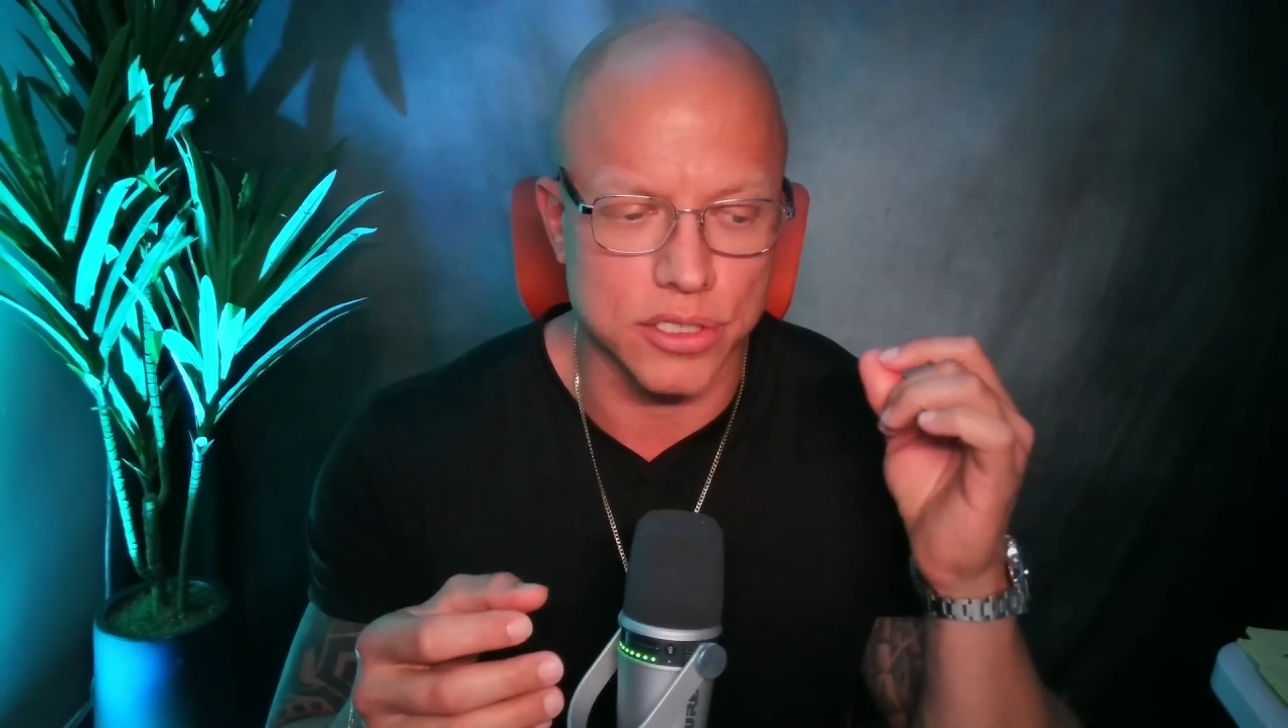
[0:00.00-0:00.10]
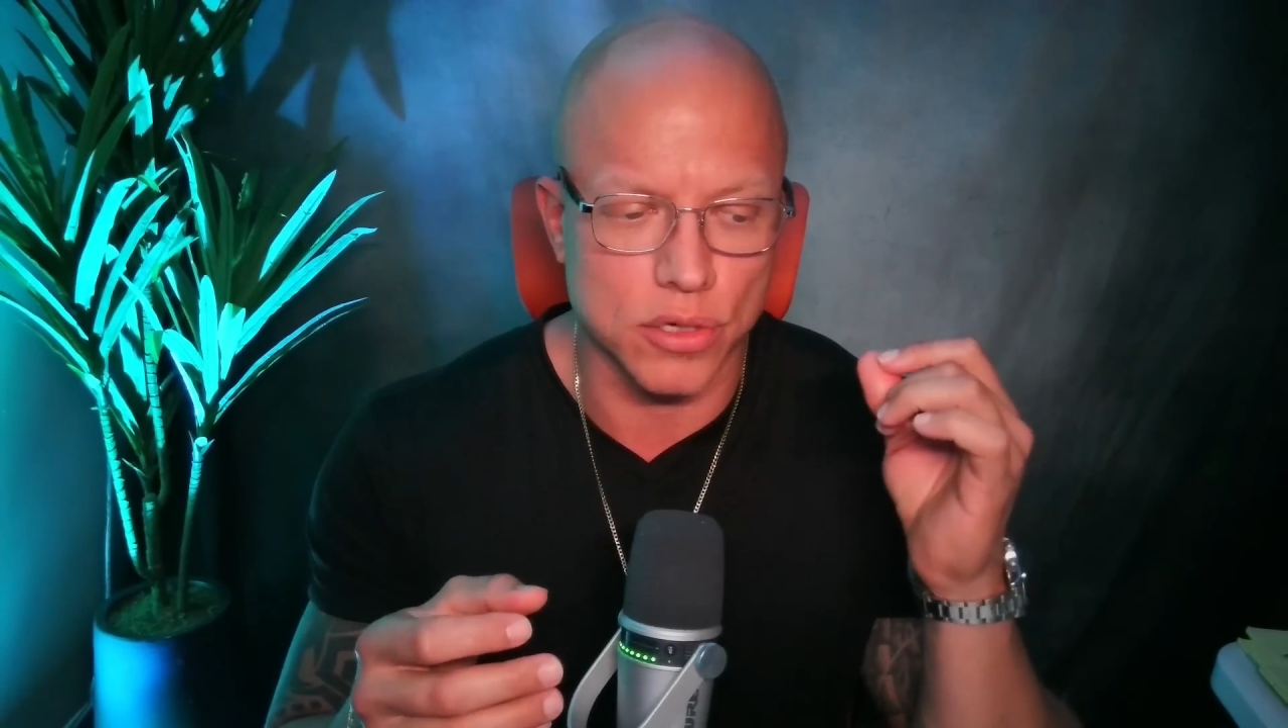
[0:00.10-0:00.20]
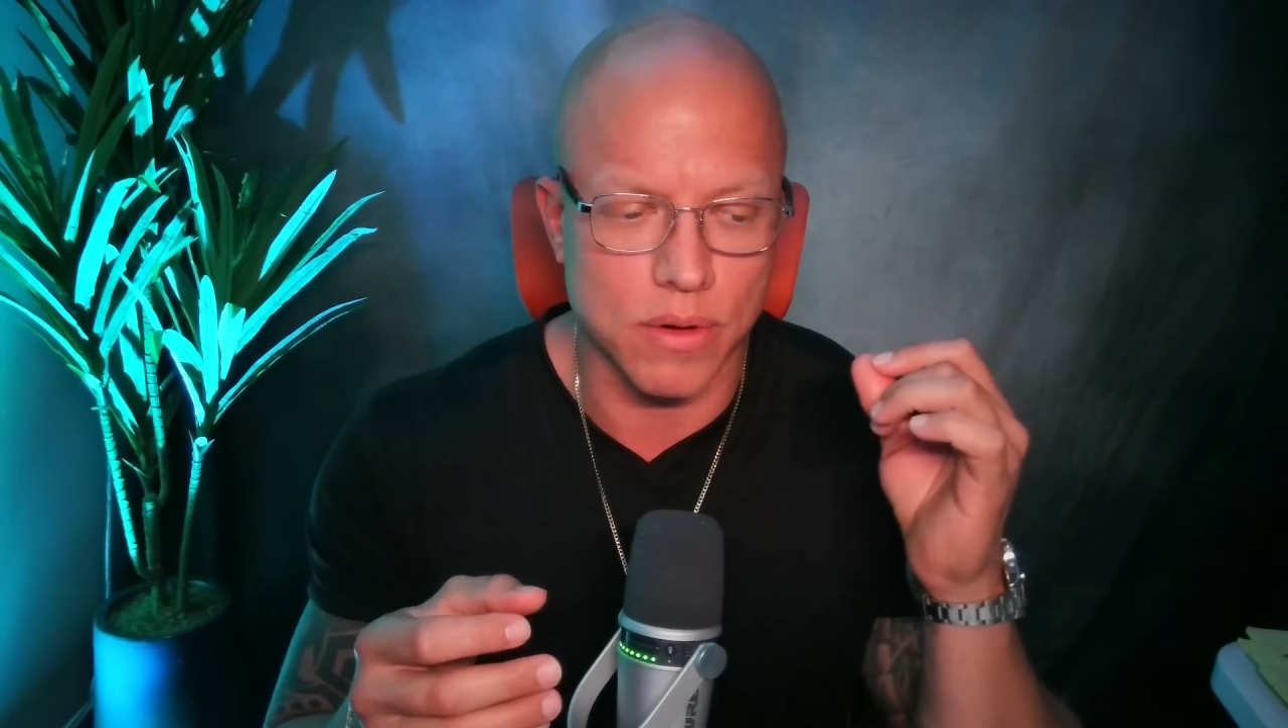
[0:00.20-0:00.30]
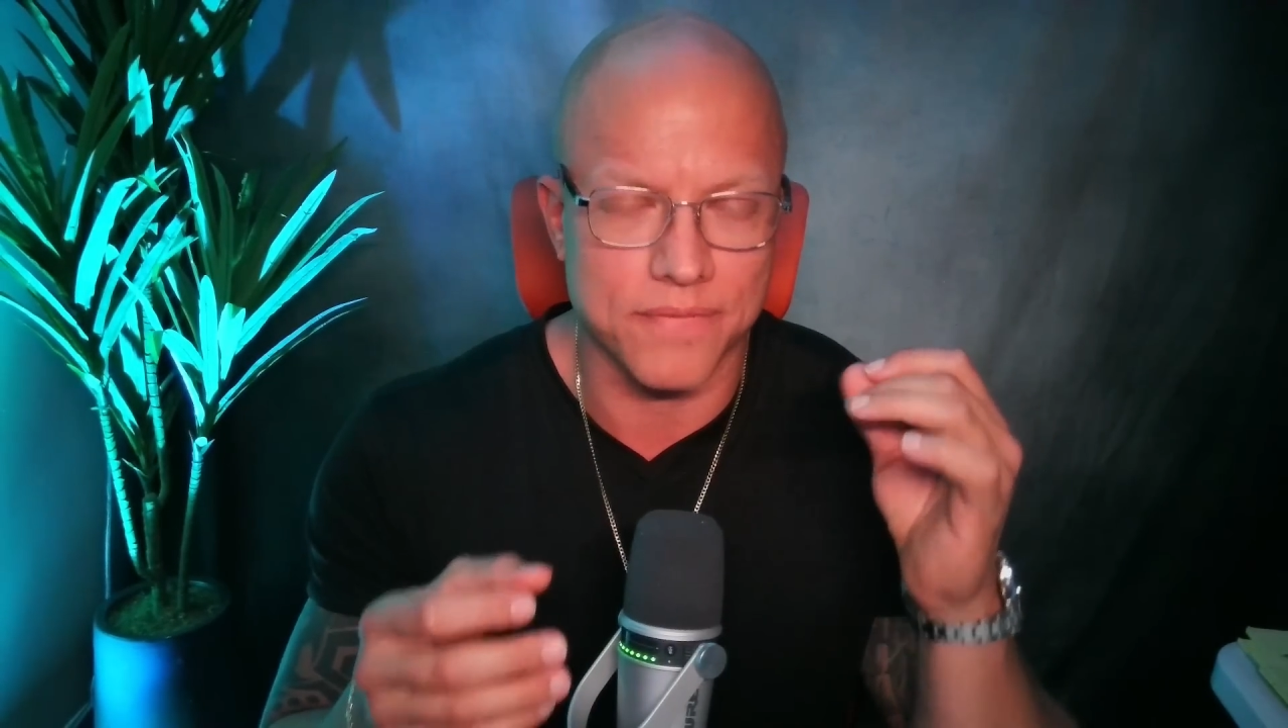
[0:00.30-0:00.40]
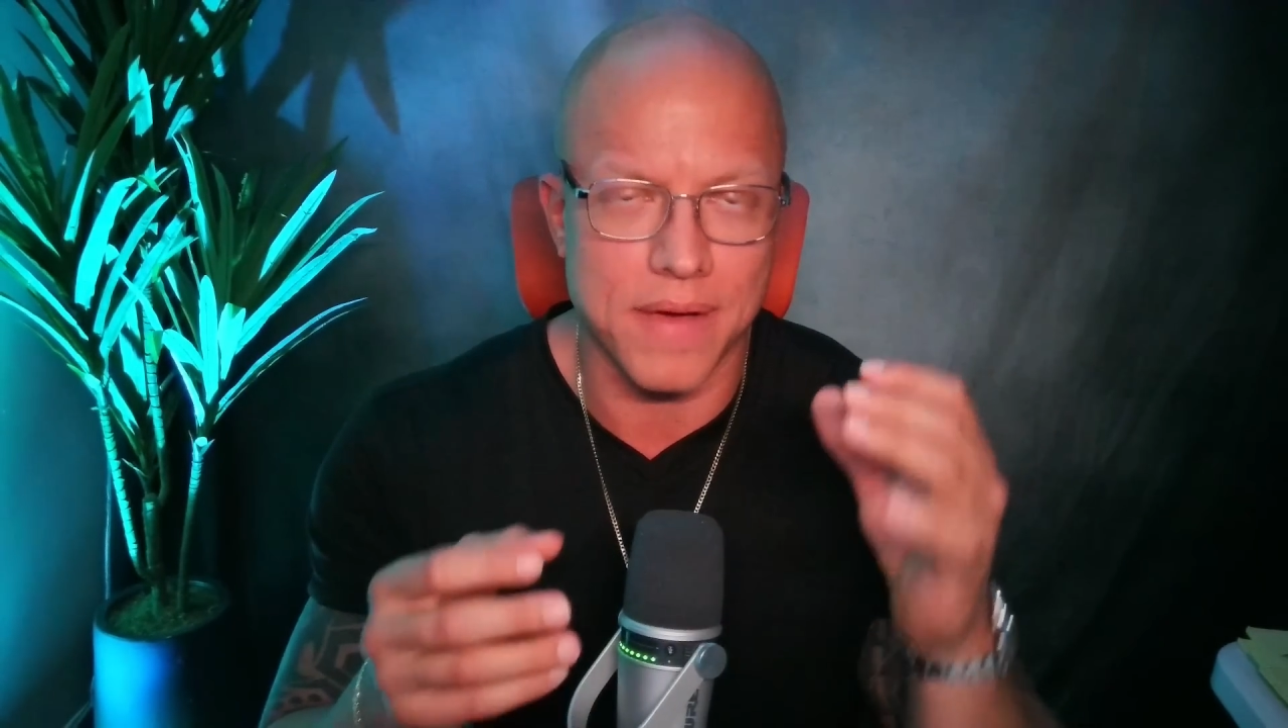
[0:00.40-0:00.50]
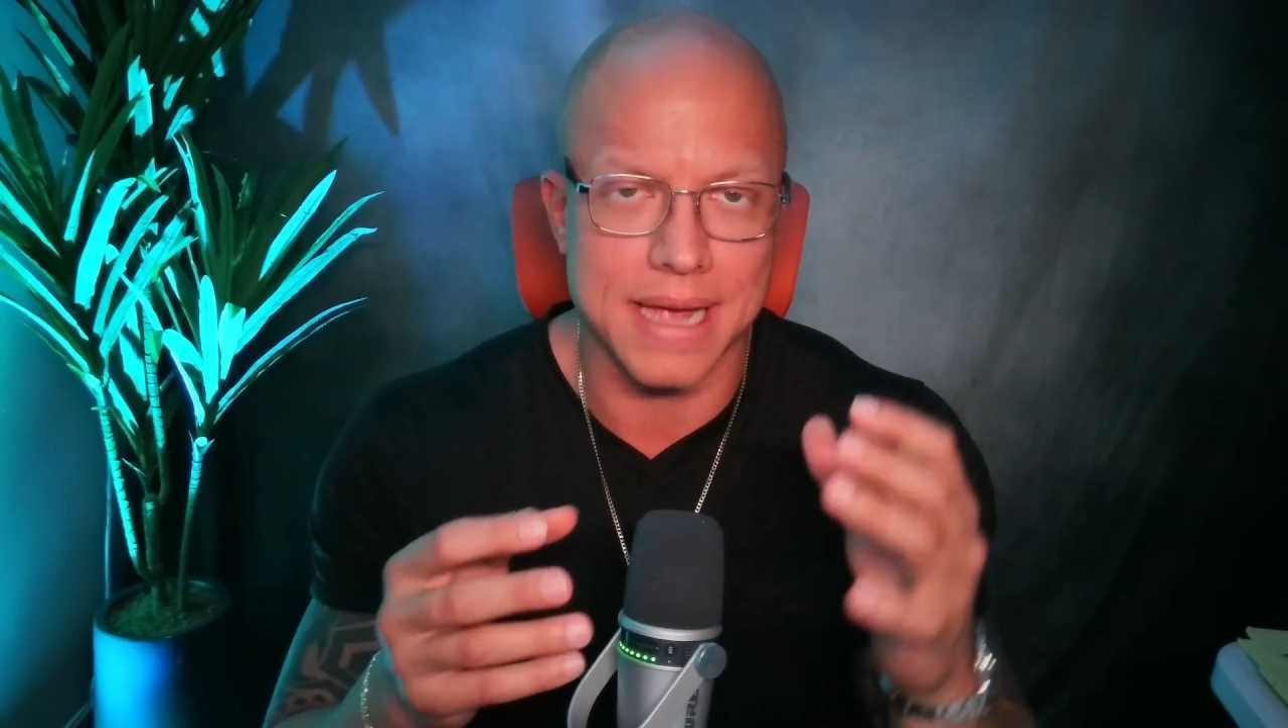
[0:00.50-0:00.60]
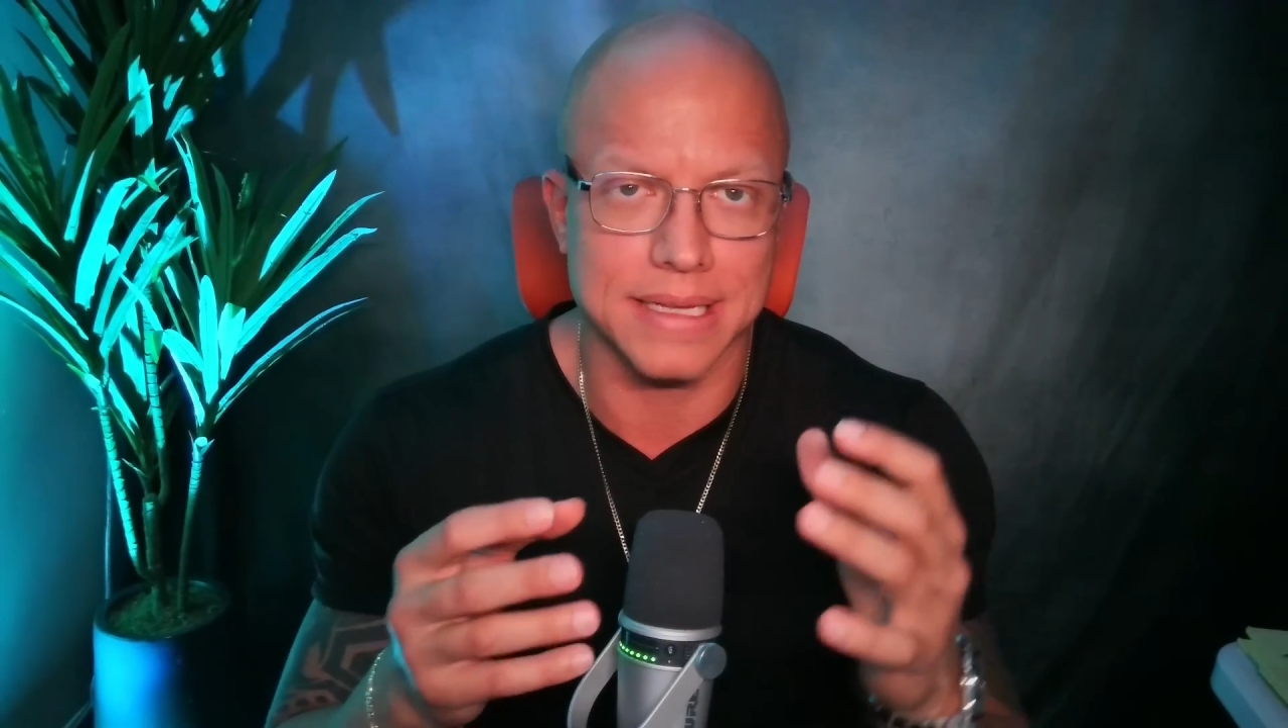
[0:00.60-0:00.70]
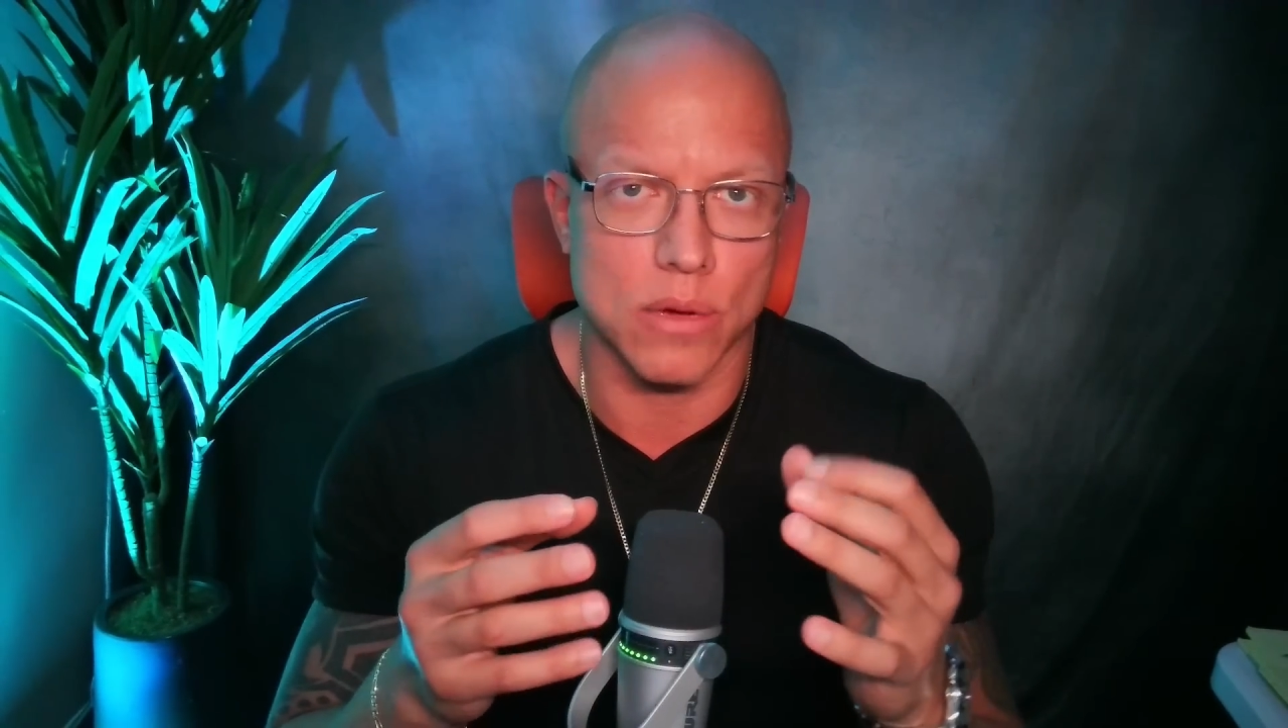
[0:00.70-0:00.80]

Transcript: So I find